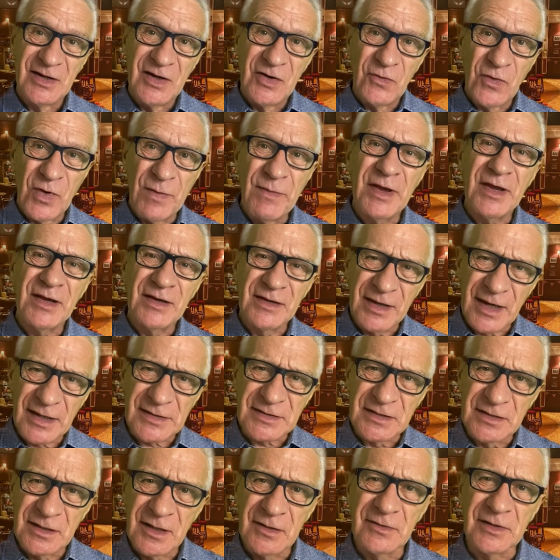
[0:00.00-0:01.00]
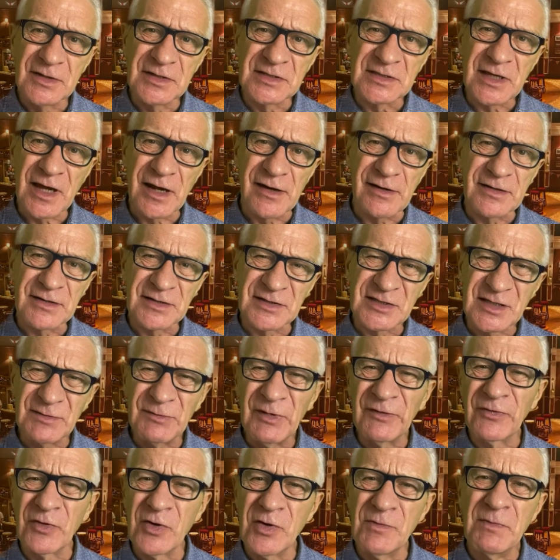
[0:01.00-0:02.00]
We meet and get to know these characters, some
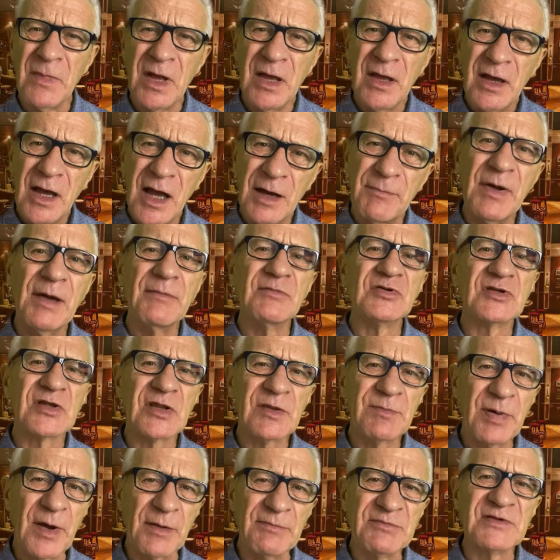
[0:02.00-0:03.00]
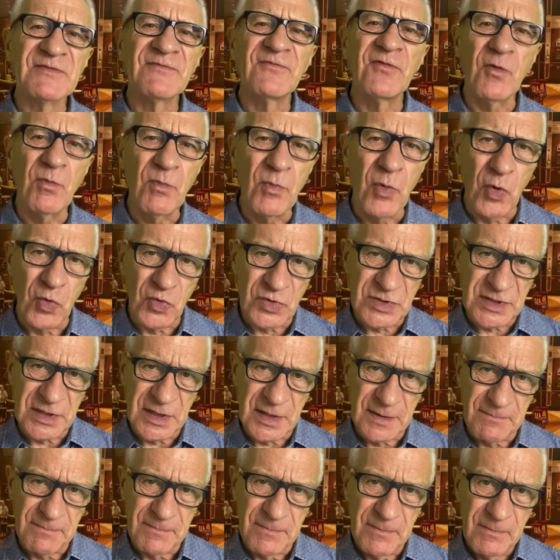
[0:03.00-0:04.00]
of whom are members of the pub's football
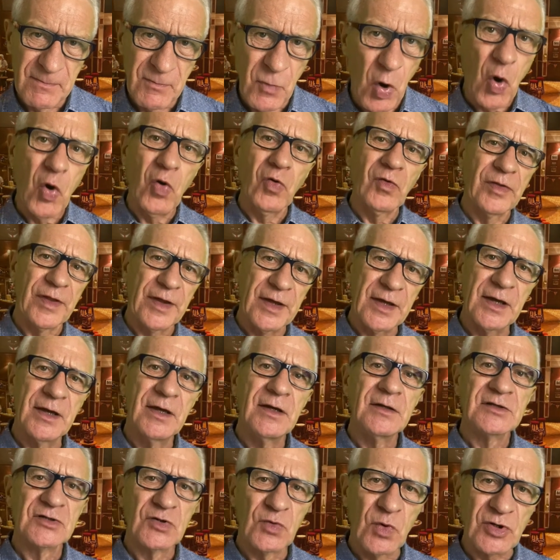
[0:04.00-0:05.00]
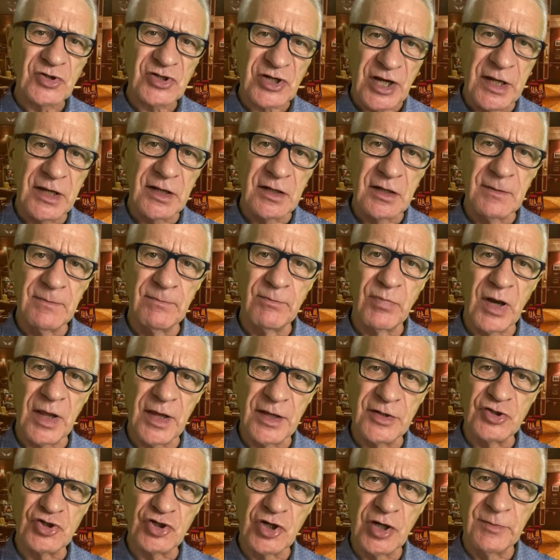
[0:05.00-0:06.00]
team, all there to watch England
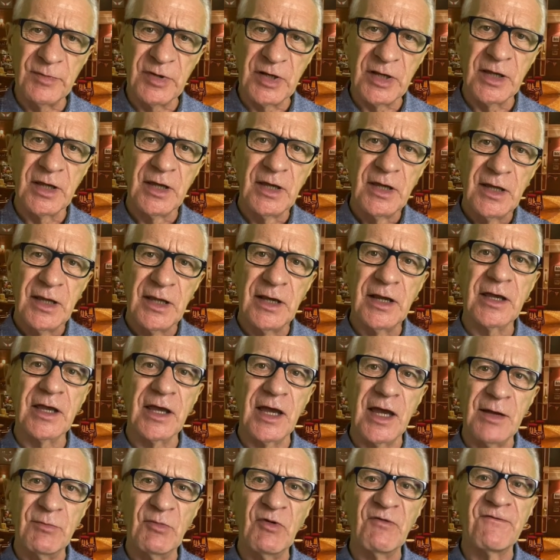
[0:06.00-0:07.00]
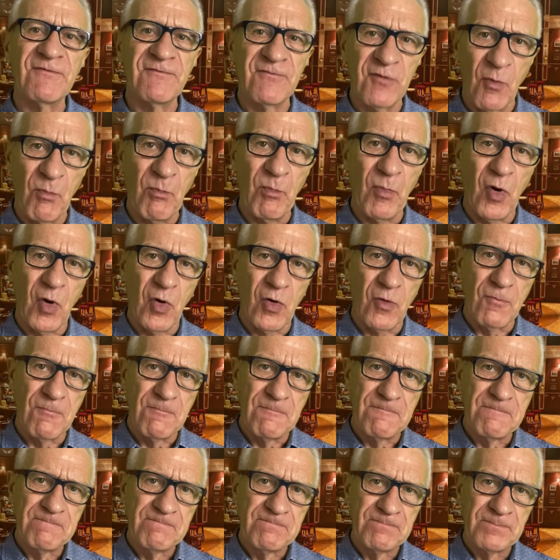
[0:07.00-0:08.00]
play Germany in a game of football.
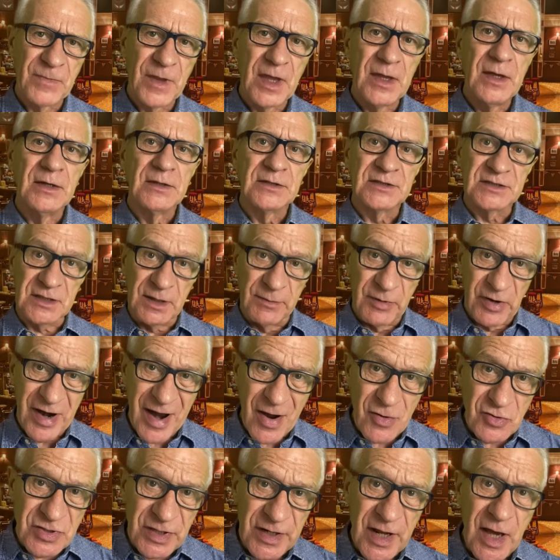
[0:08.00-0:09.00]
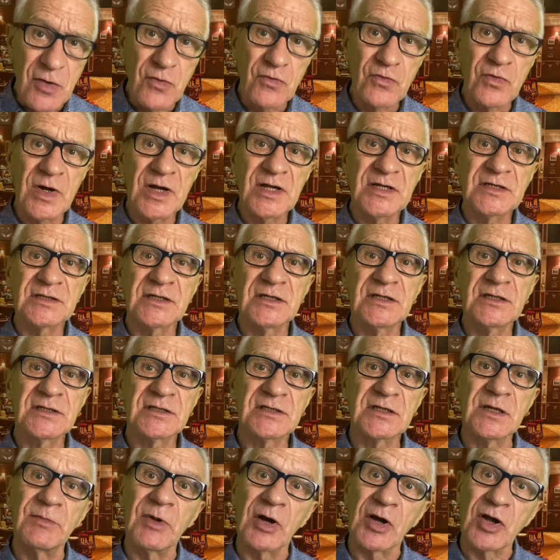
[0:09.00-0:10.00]
Some are out-and-out racists,
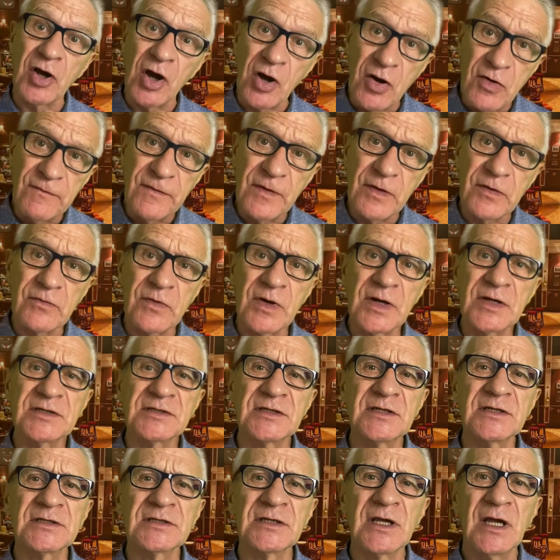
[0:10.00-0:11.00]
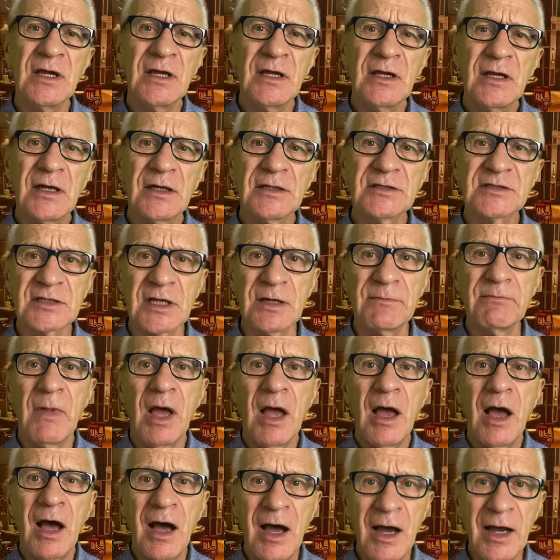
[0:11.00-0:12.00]
some are covert racists, and some
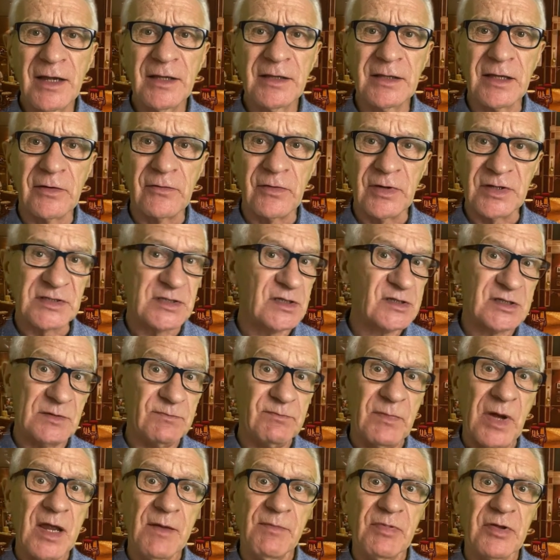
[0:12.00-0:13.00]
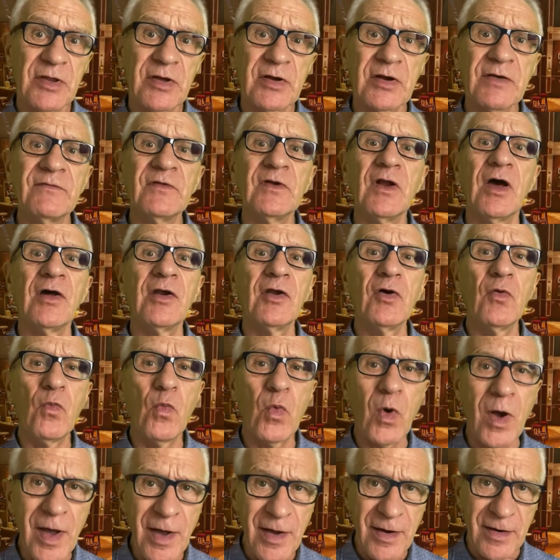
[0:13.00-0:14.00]
hide their racism. Maybe they're even
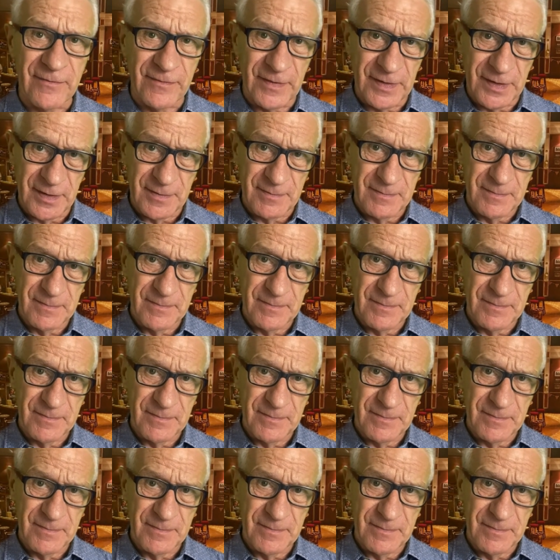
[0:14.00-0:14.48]
unaware of it.